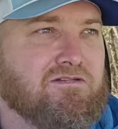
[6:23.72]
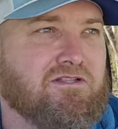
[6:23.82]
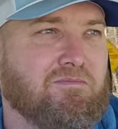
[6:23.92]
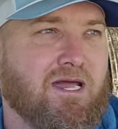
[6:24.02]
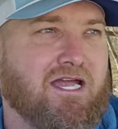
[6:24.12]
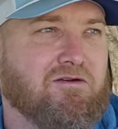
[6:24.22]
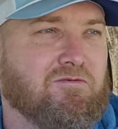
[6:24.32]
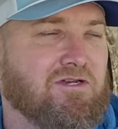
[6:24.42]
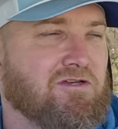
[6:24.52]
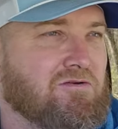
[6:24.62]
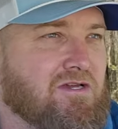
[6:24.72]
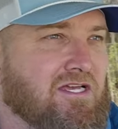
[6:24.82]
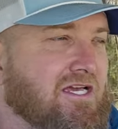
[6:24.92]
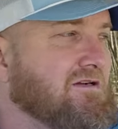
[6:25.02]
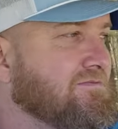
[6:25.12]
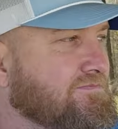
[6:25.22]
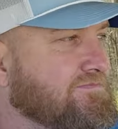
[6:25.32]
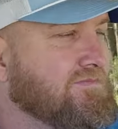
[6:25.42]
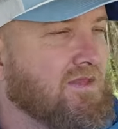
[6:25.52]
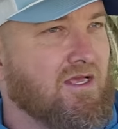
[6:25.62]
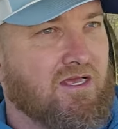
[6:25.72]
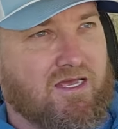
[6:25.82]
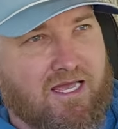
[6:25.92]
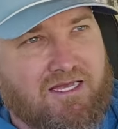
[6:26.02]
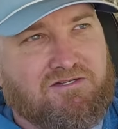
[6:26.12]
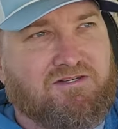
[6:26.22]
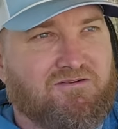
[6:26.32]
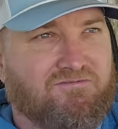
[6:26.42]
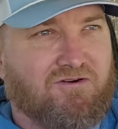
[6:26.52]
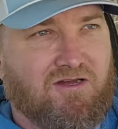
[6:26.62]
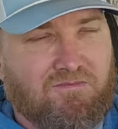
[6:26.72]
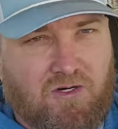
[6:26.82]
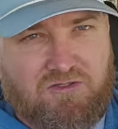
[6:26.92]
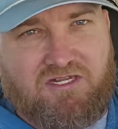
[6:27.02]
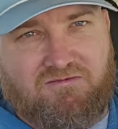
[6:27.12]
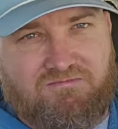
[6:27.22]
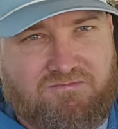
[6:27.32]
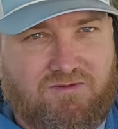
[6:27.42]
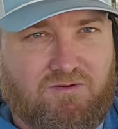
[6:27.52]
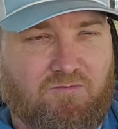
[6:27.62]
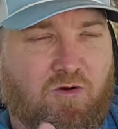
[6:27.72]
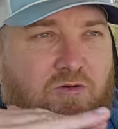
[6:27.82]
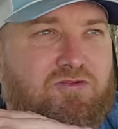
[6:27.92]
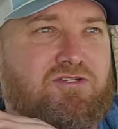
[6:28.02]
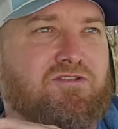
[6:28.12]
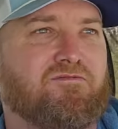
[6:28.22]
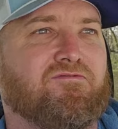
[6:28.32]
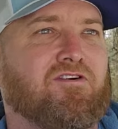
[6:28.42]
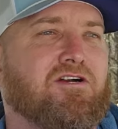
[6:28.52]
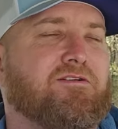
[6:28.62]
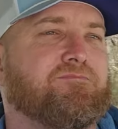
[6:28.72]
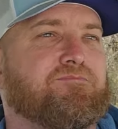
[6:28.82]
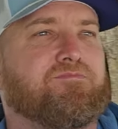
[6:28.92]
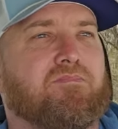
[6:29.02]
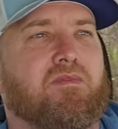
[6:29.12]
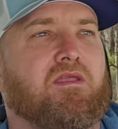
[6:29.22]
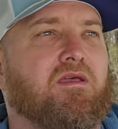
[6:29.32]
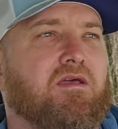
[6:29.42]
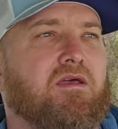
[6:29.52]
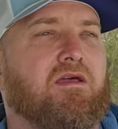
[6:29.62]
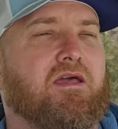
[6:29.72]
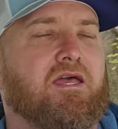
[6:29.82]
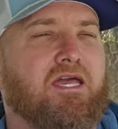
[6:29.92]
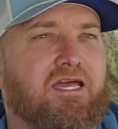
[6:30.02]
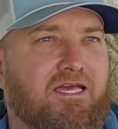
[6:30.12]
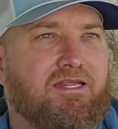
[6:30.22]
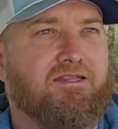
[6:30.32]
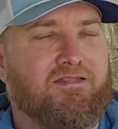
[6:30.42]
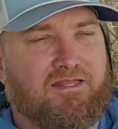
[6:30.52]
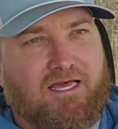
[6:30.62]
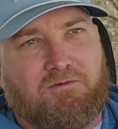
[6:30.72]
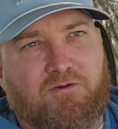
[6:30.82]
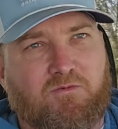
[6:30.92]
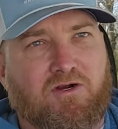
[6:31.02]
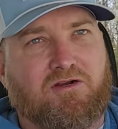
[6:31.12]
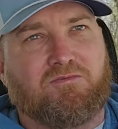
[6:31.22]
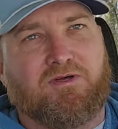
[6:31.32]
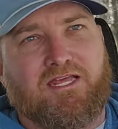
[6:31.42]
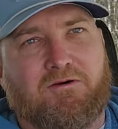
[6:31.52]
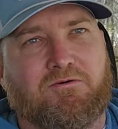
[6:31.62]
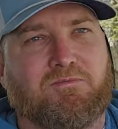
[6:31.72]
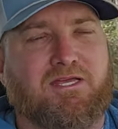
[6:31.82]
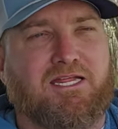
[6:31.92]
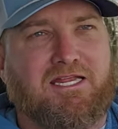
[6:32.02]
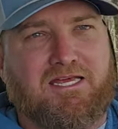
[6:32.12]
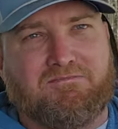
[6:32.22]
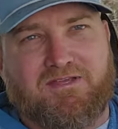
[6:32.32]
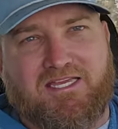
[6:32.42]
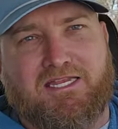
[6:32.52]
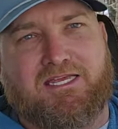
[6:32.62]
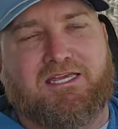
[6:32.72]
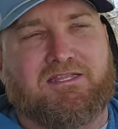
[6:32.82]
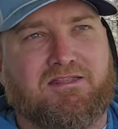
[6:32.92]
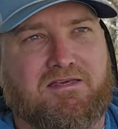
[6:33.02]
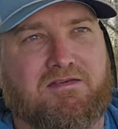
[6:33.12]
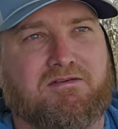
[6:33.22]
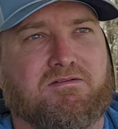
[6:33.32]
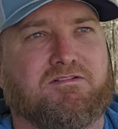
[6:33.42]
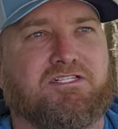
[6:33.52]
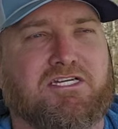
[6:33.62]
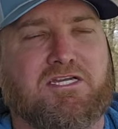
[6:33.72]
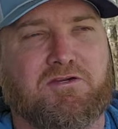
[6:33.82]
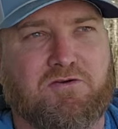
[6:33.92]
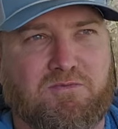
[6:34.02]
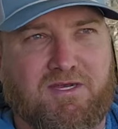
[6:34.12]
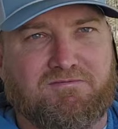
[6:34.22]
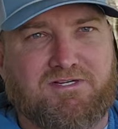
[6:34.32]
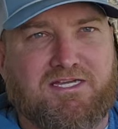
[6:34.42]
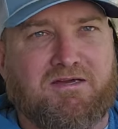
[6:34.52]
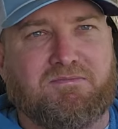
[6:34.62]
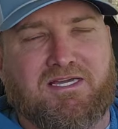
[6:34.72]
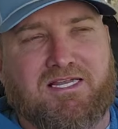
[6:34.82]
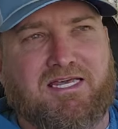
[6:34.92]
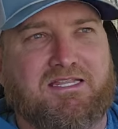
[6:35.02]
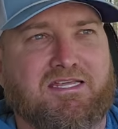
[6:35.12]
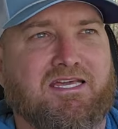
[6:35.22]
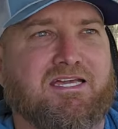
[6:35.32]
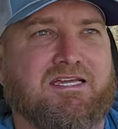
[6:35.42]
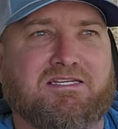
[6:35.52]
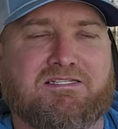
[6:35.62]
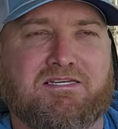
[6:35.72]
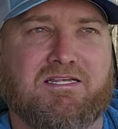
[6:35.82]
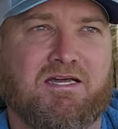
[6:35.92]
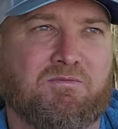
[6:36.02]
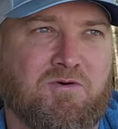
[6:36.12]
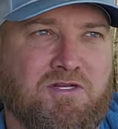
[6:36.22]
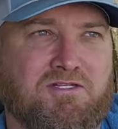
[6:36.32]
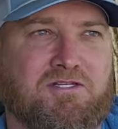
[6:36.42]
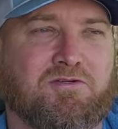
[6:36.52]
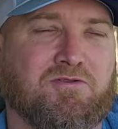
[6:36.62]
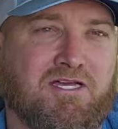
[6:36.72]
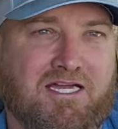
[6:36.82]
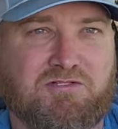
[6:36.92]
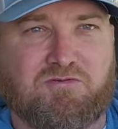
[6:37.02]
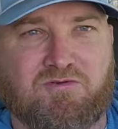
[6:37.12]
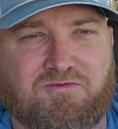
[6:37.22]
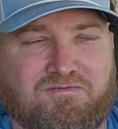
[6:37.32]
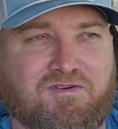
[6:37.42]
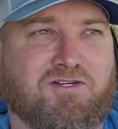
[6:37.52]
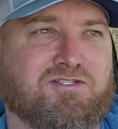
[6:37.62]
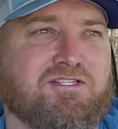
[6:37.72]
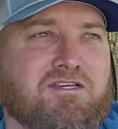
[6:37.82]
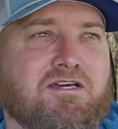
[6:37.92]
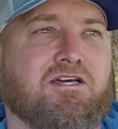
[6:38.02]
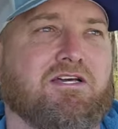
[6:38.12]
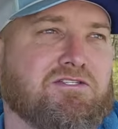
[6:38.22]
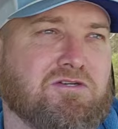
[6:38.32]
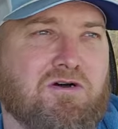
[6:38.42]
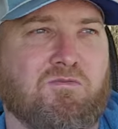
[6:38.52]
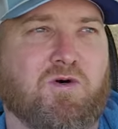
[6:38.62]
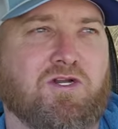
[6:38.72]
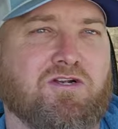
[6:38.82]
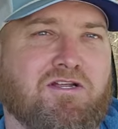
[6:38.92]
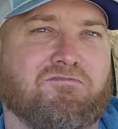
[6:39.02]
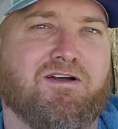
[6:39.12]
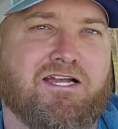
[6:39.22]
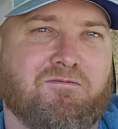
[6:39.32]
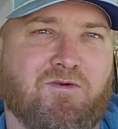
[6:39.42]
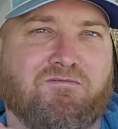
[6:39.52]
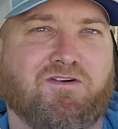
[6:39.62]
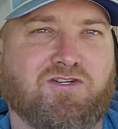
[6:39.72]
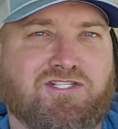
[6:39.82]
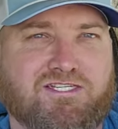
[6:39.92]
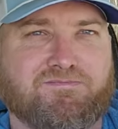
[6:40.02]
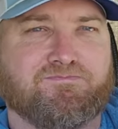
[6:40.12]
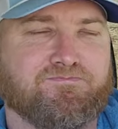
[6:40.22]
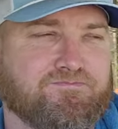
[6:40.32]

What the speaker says: to the back where you can get them, and to the front. Most of them roll to the front, and that would work, but that would mean I'd have to get in the chicken coop every time to collect the eggs, and I'm wanting to do the actual reverse. So I'm wondering if I can reverse it